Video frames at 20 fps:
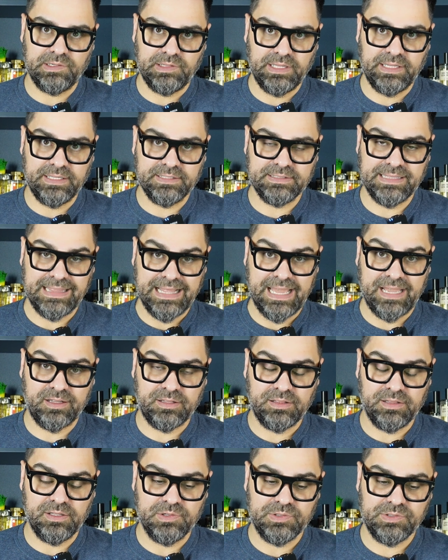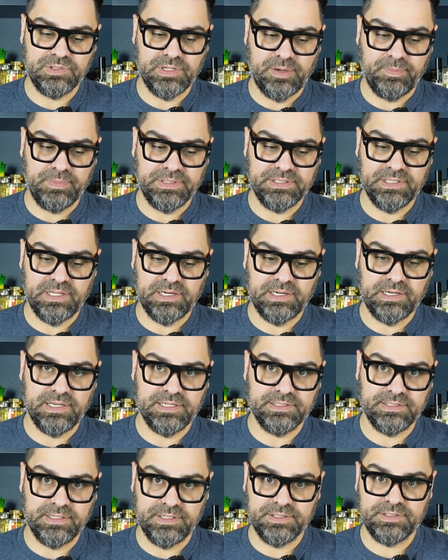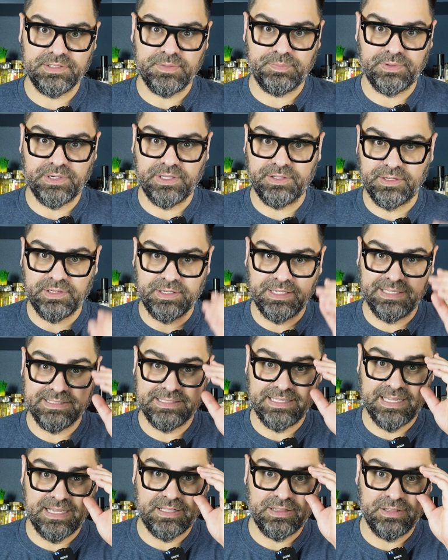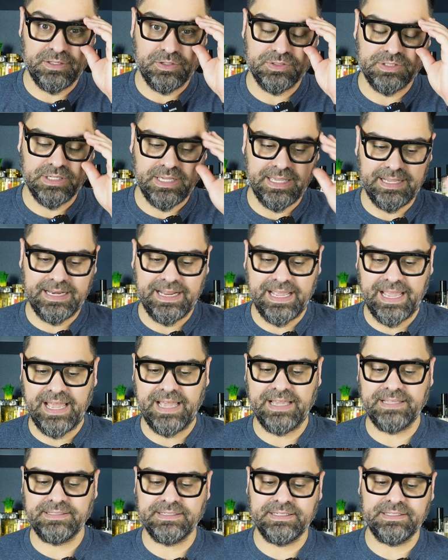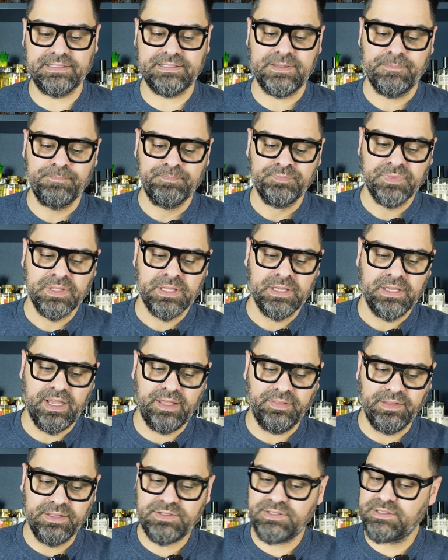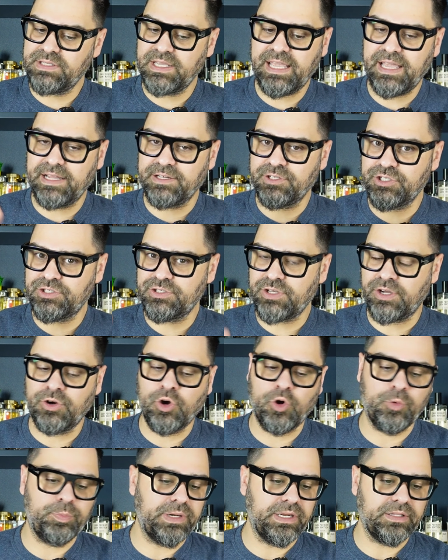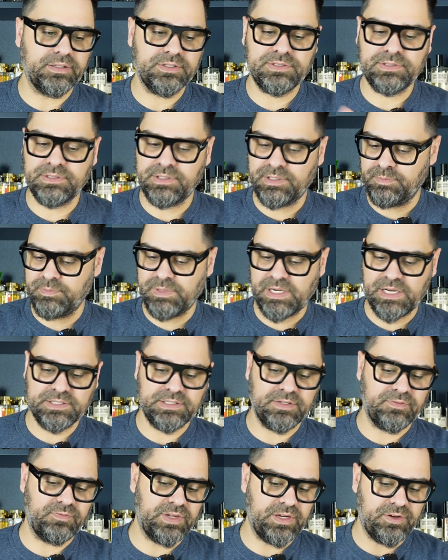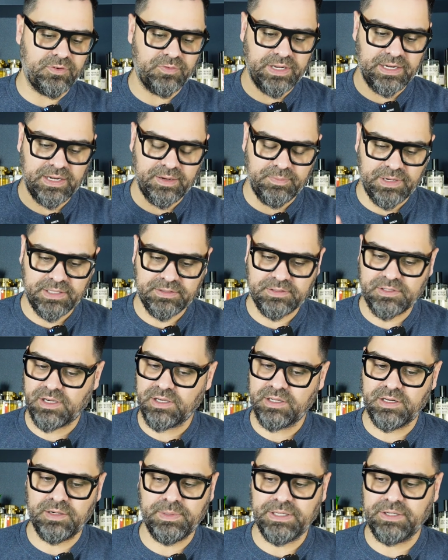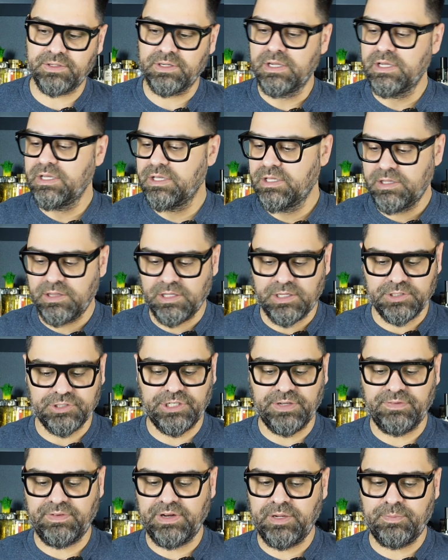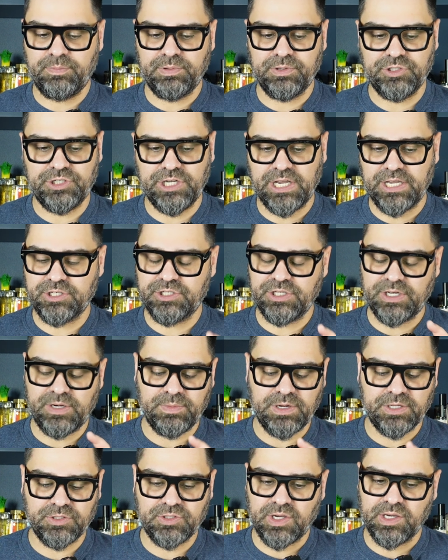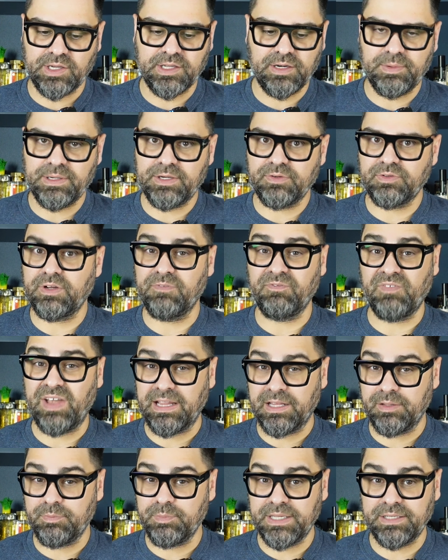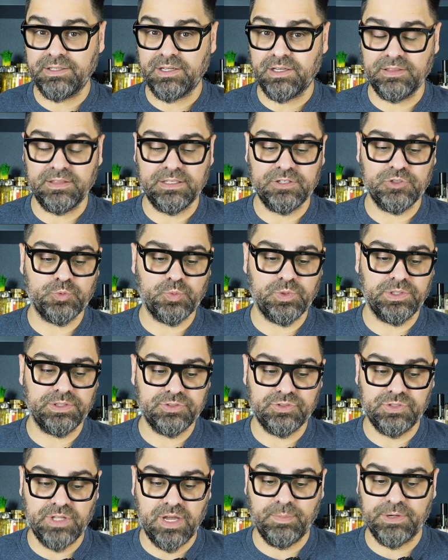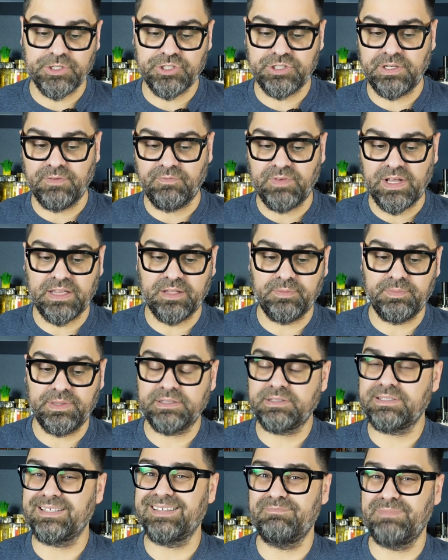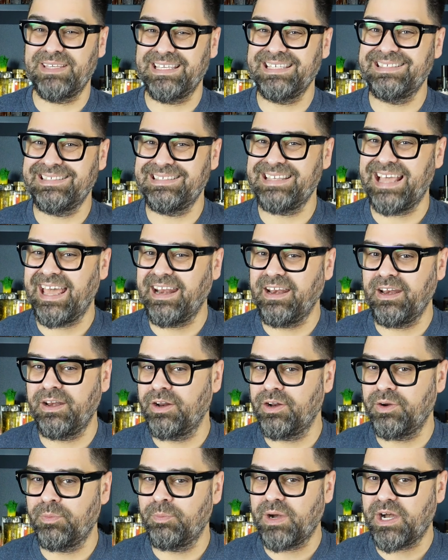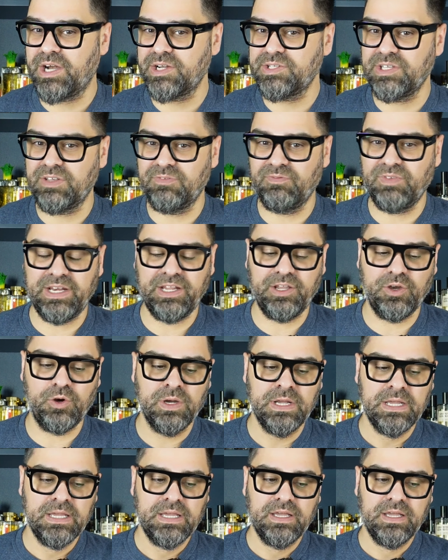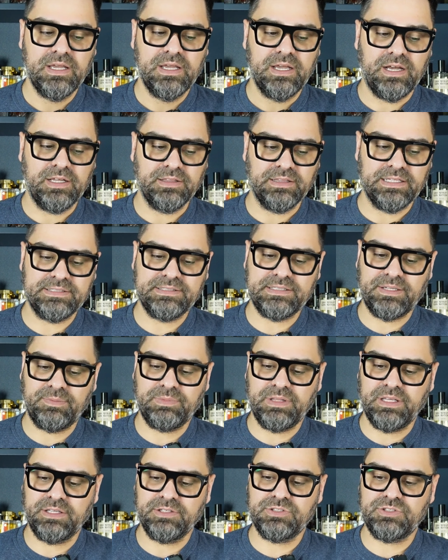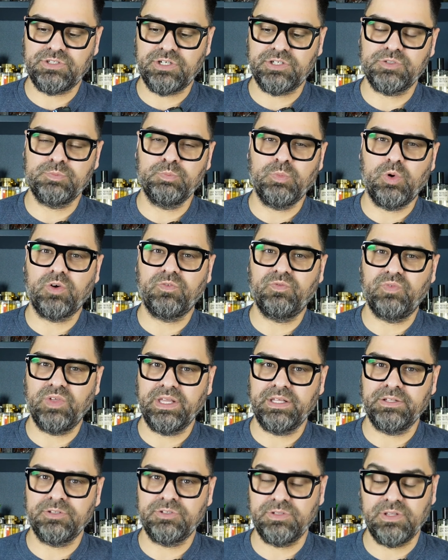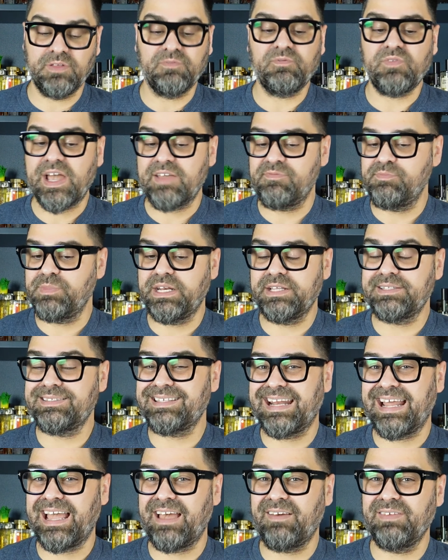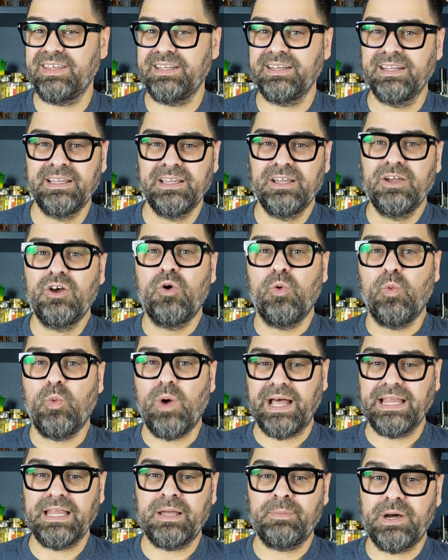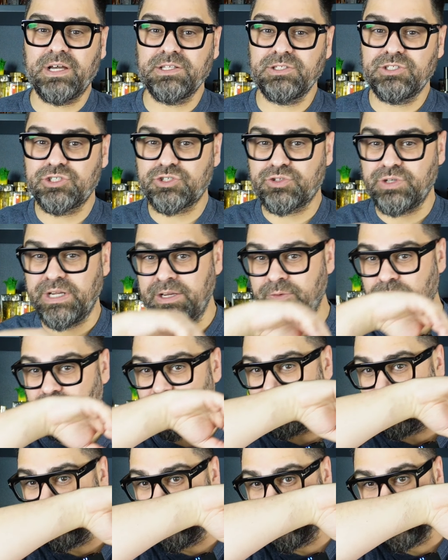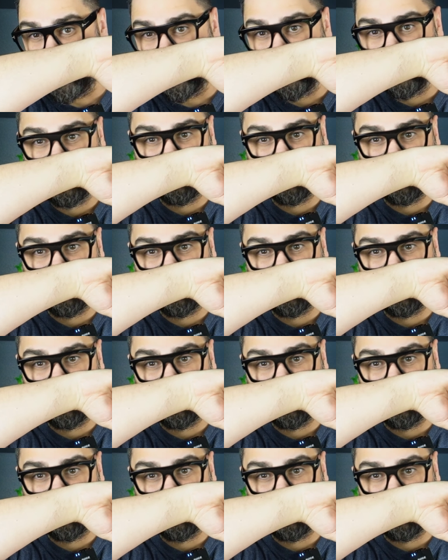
Like it's that close. Um, it's not a cousin. It's a brother. It's that close. It has its. And this is again just on opening. This is an unboxing video, right? I'm not talking about longevity projection. I'm not talking about development on this one. There's not much development to be said in an unboxing video unless something starts morphing into the five minutes that I have it while I'm on screen with you.